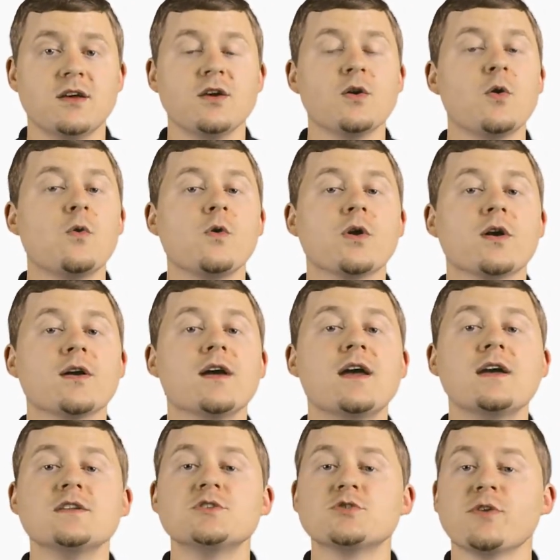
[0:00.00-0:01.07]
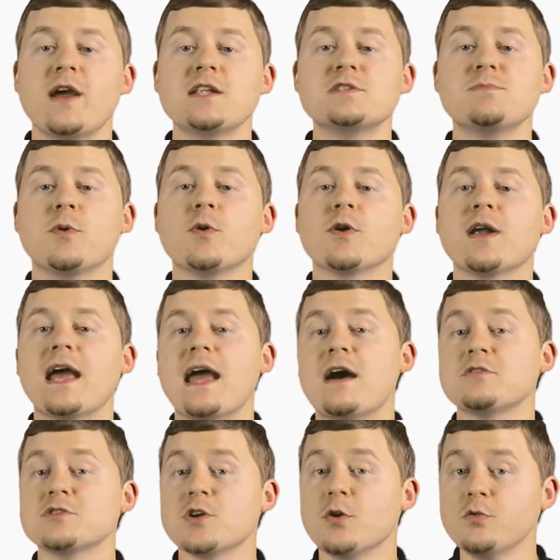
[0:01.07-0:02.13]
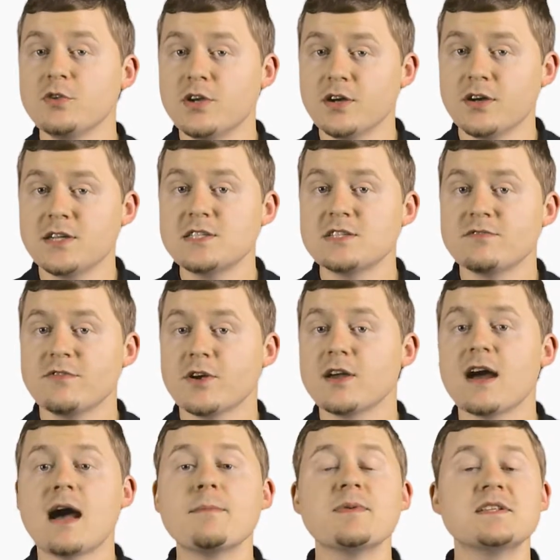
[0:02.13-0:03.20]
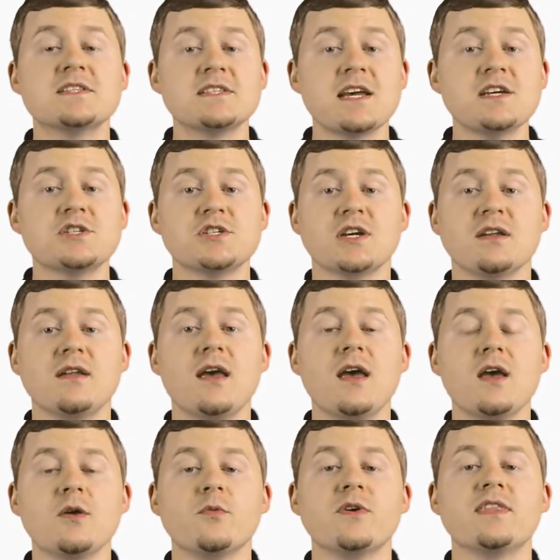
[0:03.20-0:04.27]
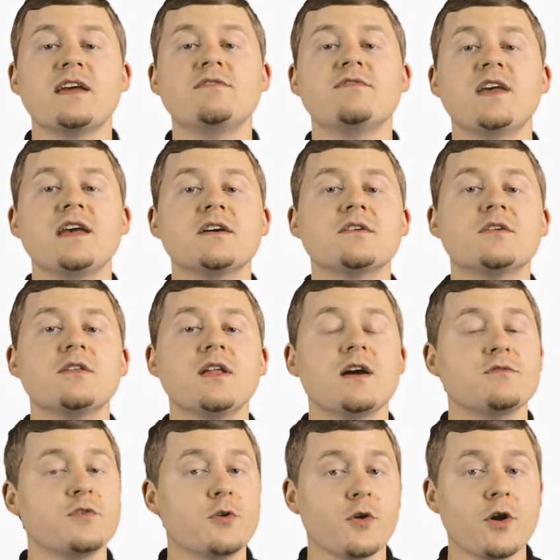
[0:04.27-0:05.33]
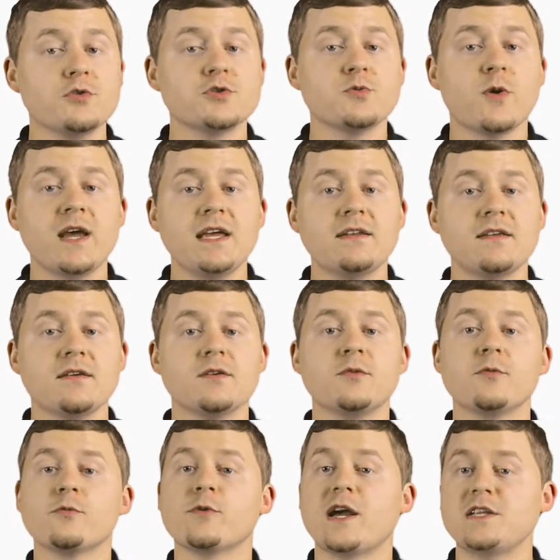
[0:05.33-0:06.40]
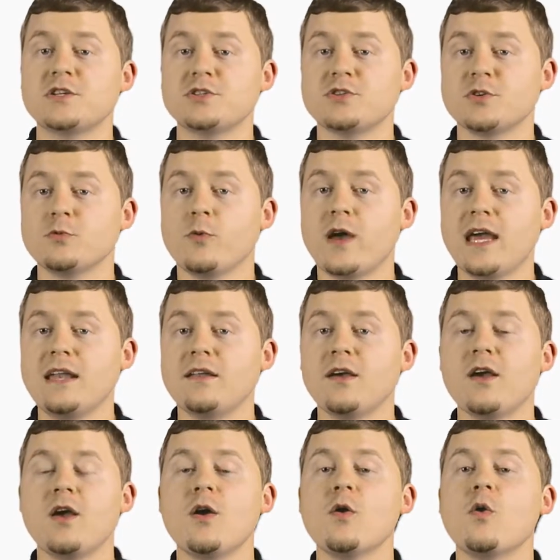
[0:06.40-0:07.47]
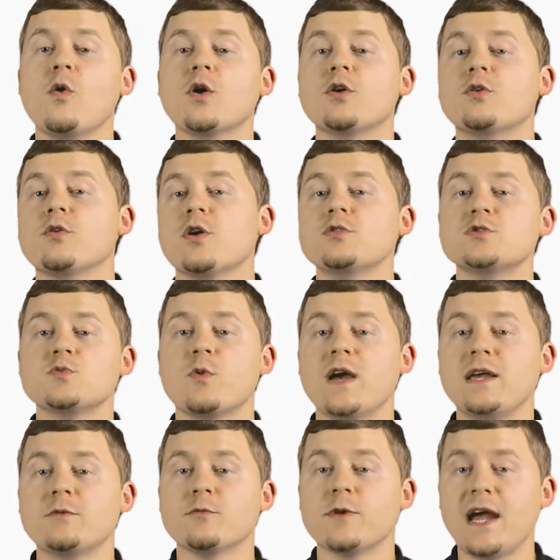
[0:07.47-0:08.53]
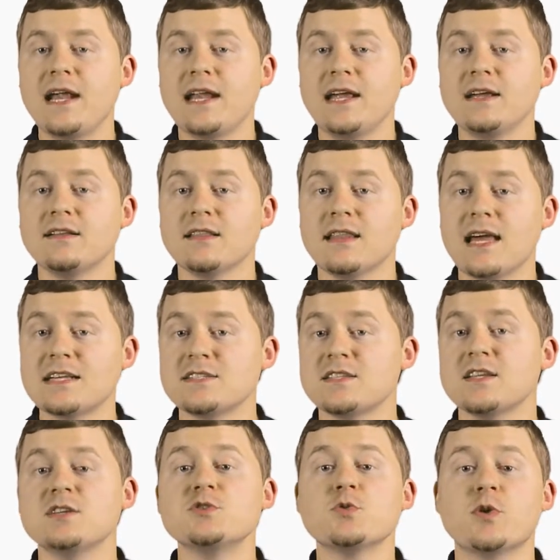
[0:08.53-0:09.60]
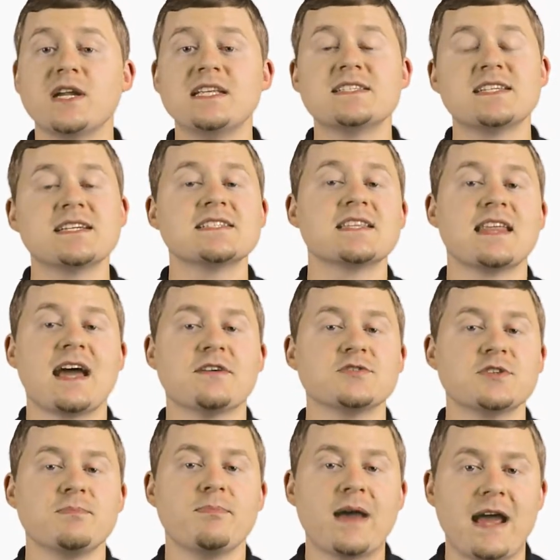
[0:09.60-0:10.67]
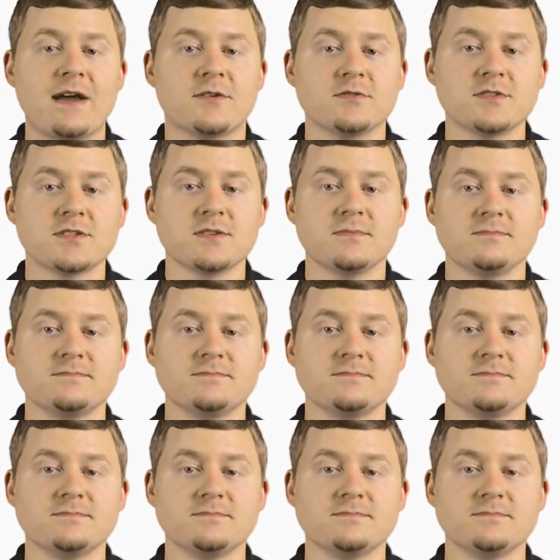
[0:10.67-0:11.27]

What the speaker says: or transport household goods for compensation with a vehicle of gross weight, registered weight, or gross weight rating less than 26,000 pounds.